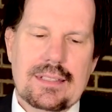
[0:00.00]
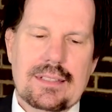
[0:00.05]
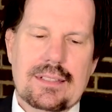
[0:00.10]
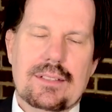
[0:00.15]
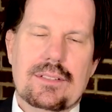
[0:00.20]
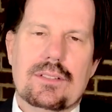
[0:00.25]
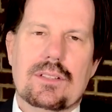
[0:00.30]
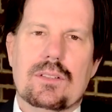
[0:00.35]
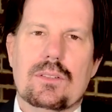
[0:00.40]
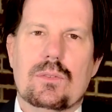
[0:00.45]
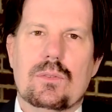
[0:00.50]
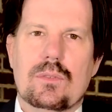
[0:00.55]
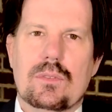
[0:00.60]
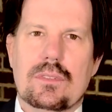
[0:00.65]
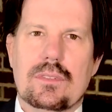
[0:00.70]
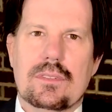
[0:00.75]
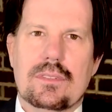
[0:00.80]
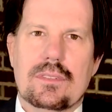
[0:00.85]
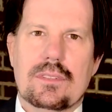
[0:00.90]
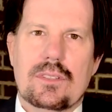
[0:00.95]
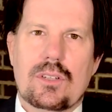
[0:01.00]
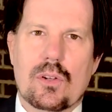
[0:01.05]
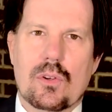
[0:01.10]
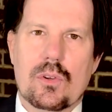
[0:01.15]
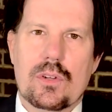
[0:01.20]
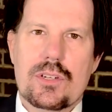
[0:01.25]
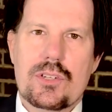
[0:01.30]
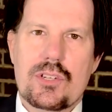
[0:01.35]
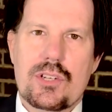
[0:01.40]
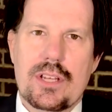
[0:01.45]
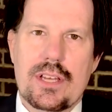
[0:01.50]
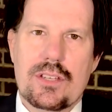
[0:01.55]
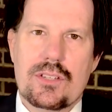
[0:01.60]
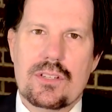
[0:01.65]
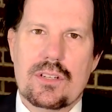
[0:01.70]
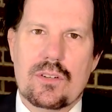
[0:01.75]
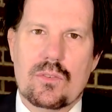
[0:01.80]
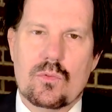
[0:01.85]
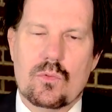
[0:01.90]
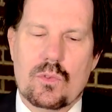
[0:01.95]
So courage
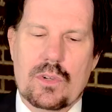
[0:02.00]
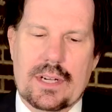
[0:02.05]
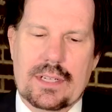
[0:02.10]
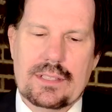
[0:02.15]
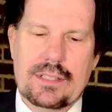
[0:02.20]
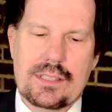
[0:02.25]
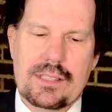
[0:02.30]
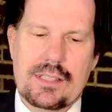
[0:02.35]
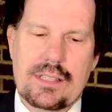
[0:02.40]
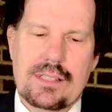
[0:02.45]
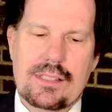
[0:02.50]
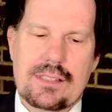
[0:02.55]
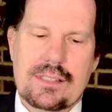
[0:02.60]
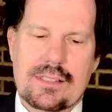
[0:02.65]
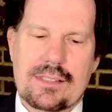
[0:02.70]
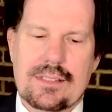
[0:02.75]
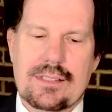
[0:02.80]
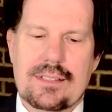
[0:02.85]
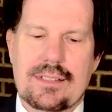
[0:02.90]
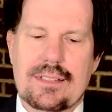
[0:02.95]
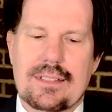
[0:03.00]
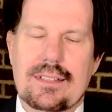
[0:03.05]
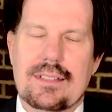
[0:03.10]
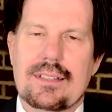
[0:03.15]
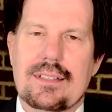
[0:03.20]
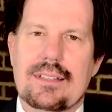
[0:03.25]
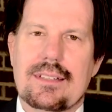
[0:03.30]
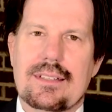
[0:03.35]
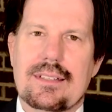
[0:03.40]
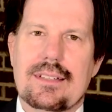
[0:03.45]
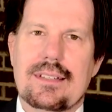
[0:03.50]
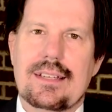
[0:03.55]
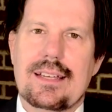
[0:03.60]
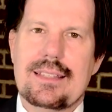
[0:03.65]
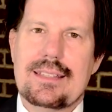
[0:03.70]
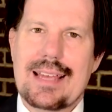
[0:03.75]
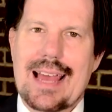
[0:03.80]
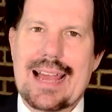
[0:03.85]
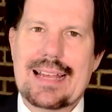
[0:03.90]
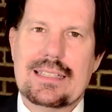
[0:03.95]
isn't recklessness.
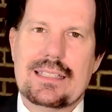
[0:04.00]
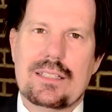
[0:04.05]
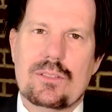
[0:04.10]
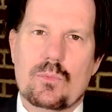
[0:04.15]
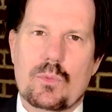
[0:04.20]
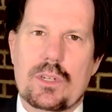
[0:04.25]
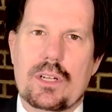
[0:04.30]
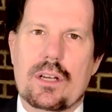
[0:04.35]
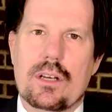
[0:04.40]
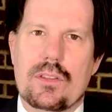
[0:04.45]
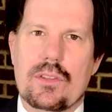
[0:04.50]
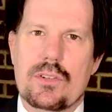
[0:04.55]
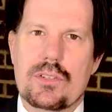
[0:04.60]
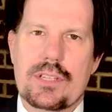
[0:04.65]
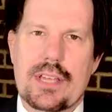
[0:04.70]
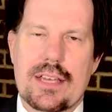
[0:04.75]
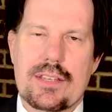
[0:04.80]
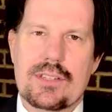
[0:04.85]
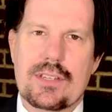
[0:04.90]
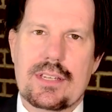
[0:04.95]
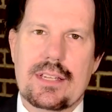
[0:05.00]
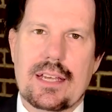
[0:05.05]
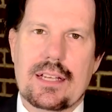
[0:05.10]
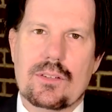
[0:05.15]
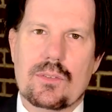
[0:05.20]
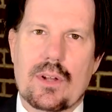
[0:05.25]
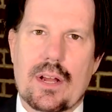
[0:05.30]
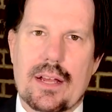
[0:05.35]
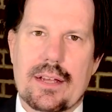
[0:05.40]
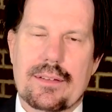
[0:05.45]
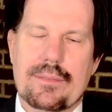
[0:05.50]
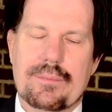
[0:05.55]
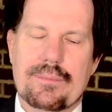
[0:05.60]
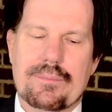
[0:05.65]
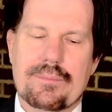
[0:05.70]
It's acting when others hesitate, right?